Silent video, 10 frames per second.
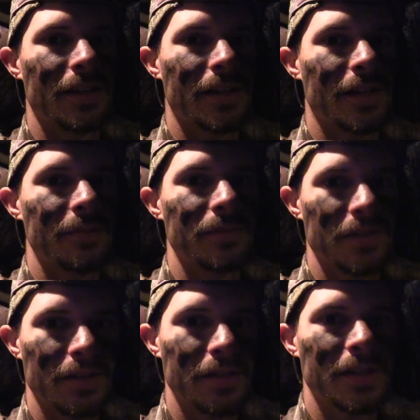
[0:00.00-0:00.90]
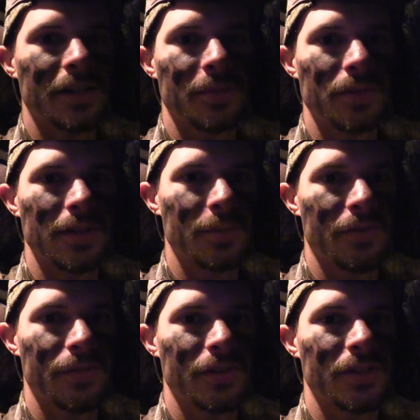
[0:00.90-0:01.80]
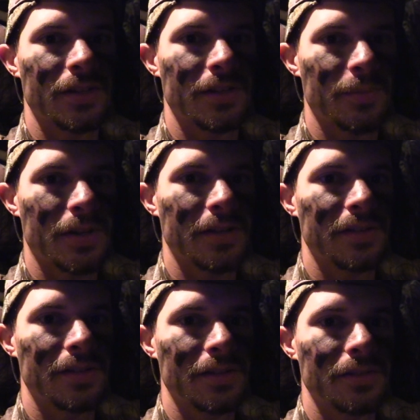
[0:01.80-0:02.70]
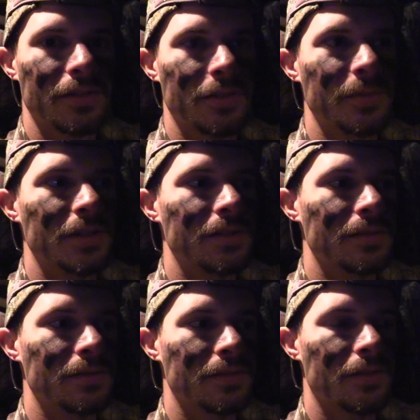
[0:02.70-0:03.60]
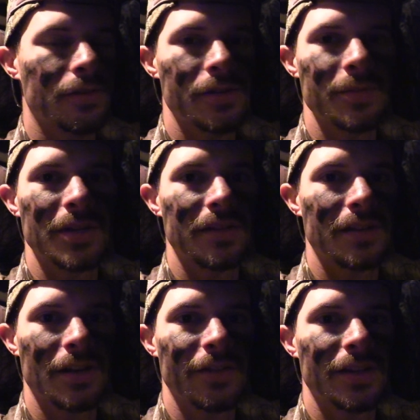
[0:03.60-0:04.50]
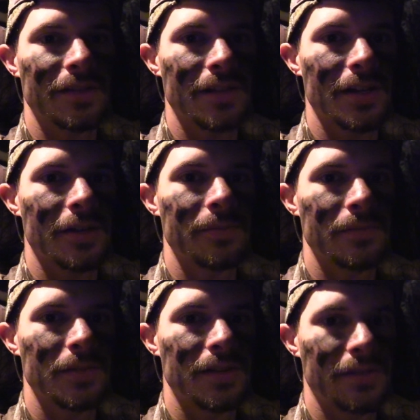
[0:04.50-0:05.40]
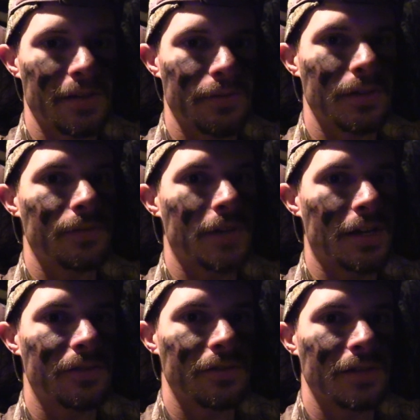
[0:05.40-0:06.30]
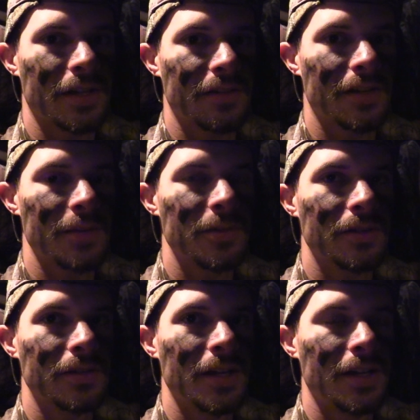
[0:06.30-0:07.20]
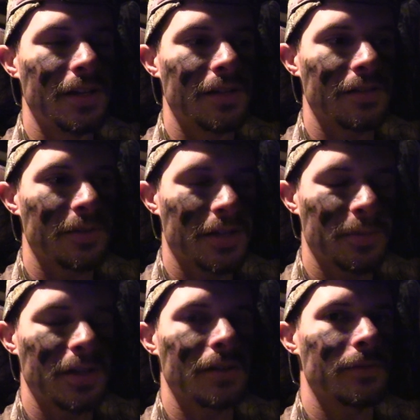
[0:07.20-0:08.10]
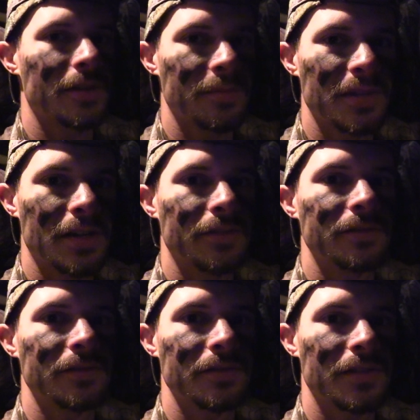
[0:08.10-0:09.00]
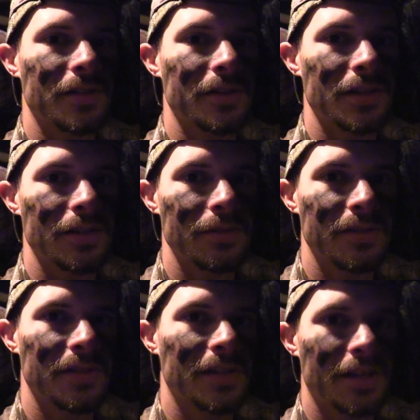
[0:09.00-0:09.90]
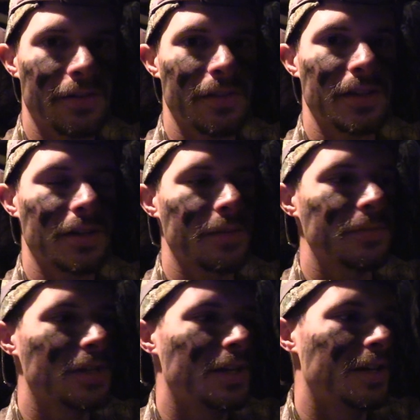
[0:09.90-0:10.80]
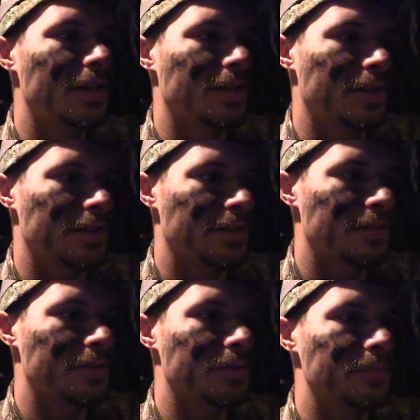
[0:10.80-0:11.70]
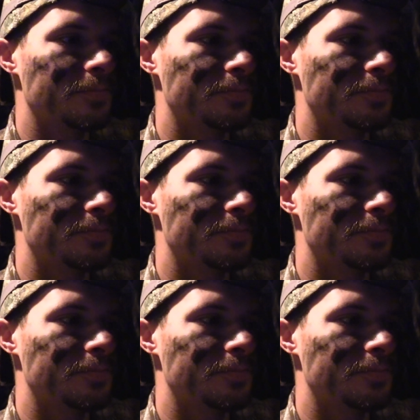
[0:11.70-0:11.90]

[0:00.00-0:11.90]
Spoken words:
I'm still not completely proficient. It probably still took me 30 minutes to get everything set up. It's definitely faster than last time though. So I think I'm getting the rhythm down, starting to get used to setting everything up. So